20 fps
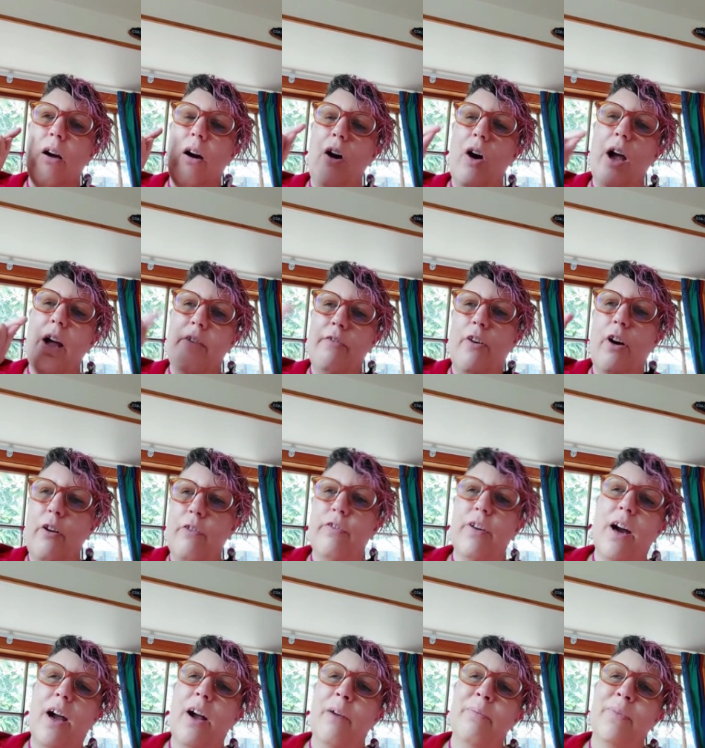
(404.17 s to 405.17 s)
I have
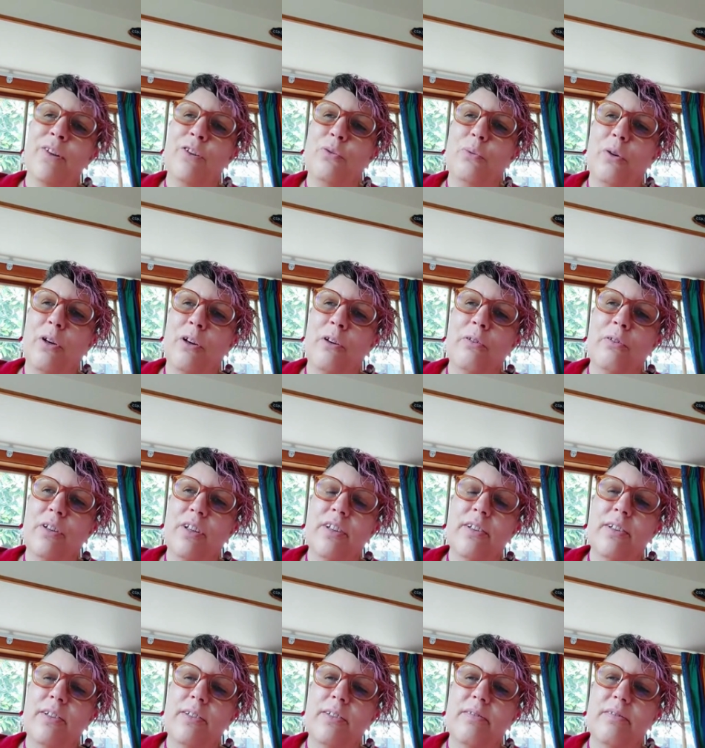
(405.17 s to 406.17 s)
overcome this world.
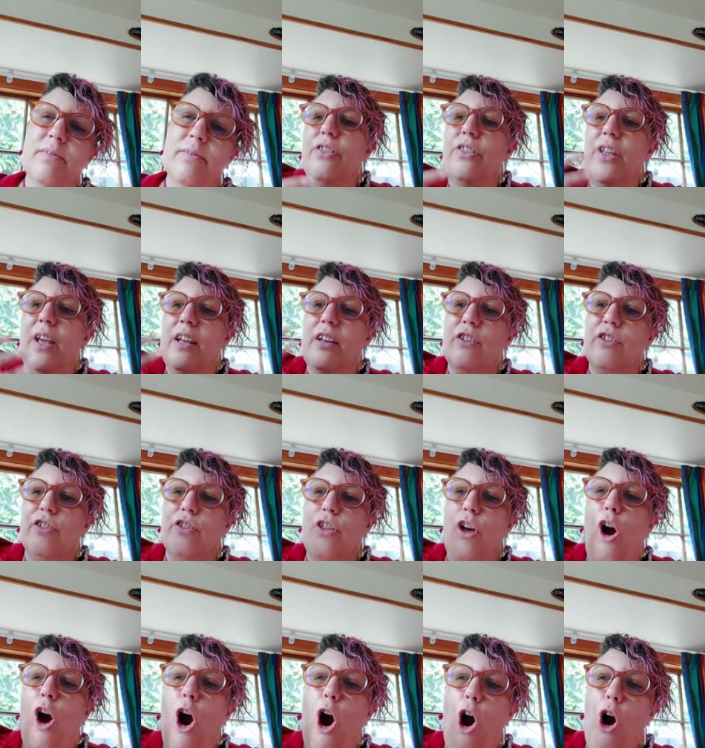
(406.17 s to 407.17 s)
That is
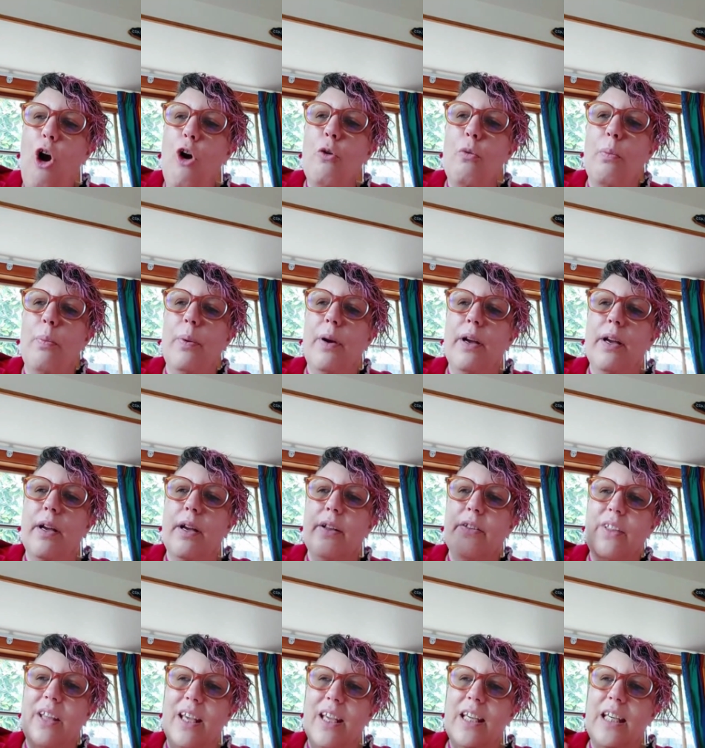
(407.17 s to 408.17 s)
the hope
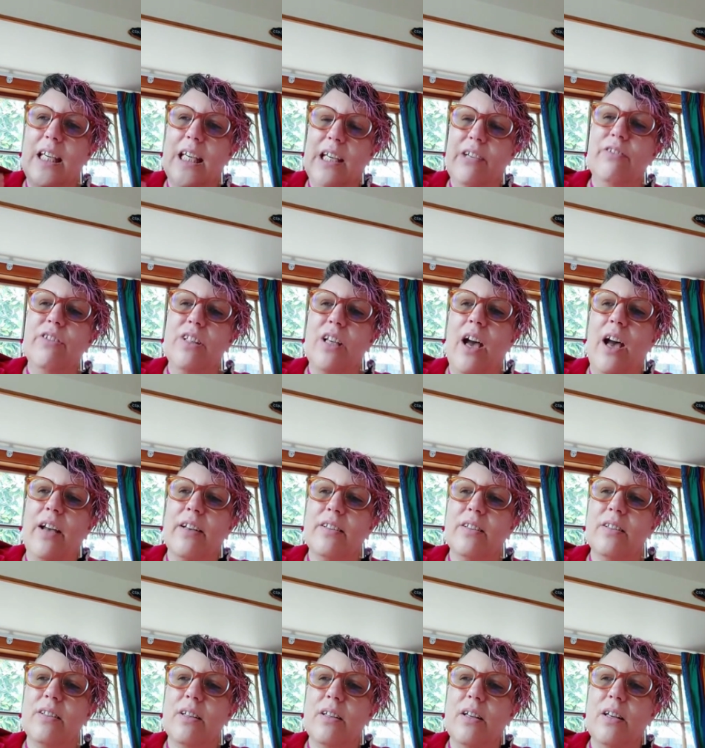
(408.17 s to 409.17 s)
that he gives
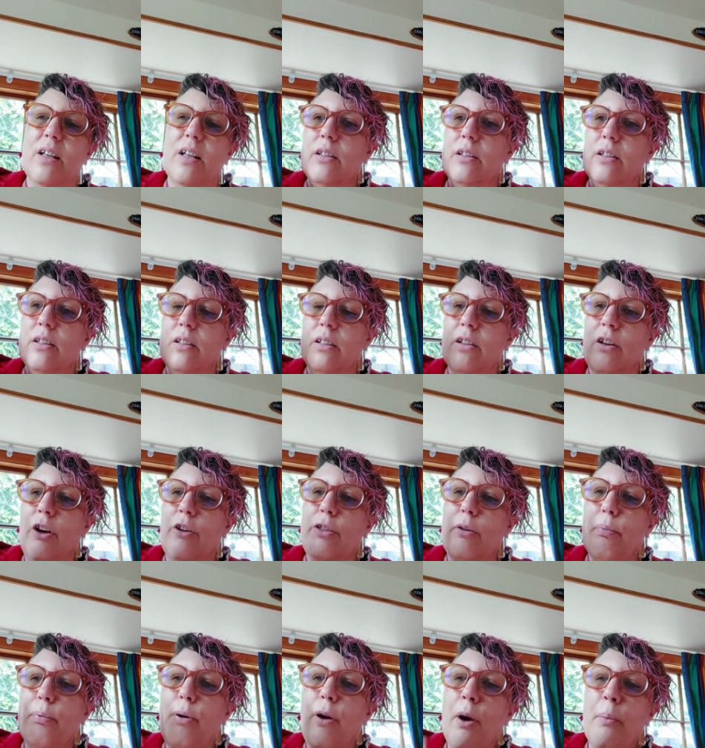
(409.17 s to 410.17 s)
us. You know,
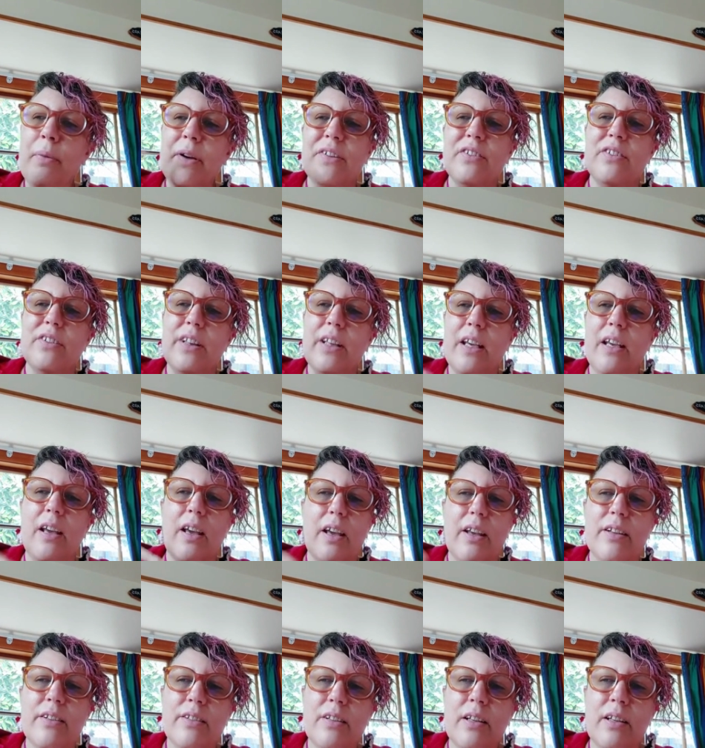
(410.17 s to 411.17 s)
the promise there
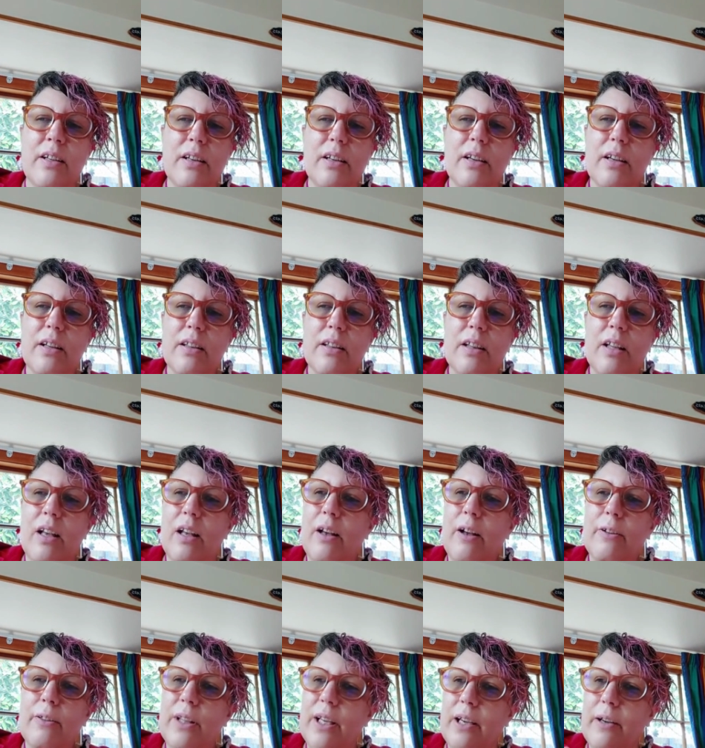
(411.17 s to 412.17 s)
isn't
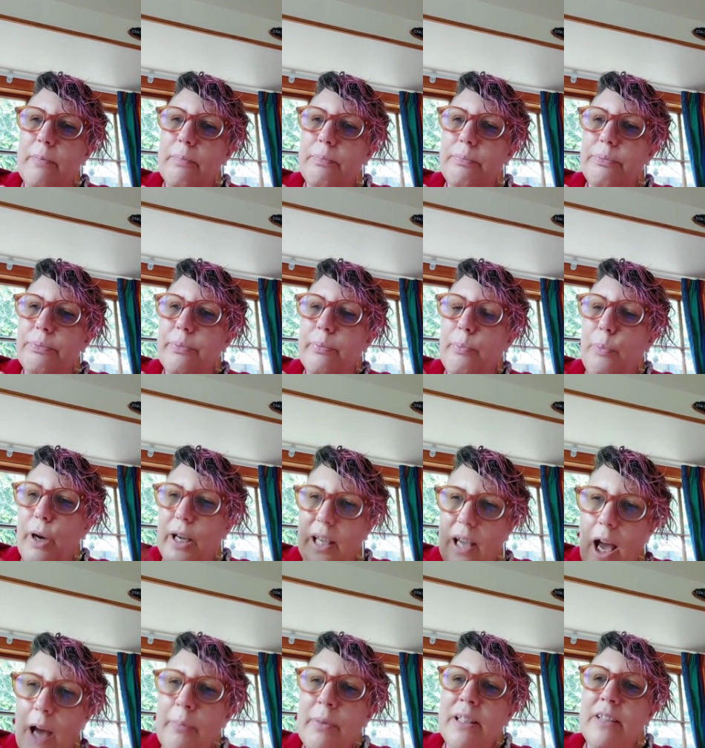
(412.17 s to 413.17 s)
that, that by
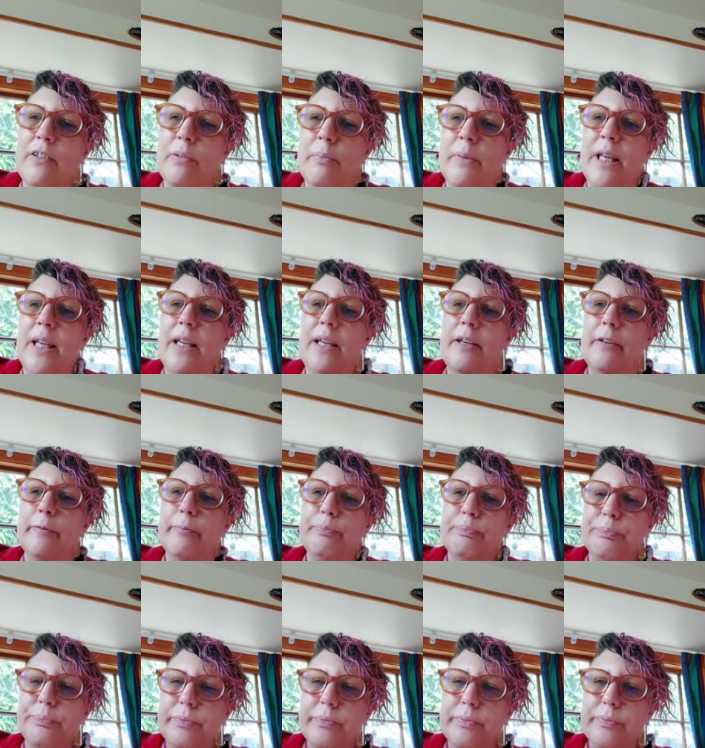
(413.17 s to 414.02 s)
coming to me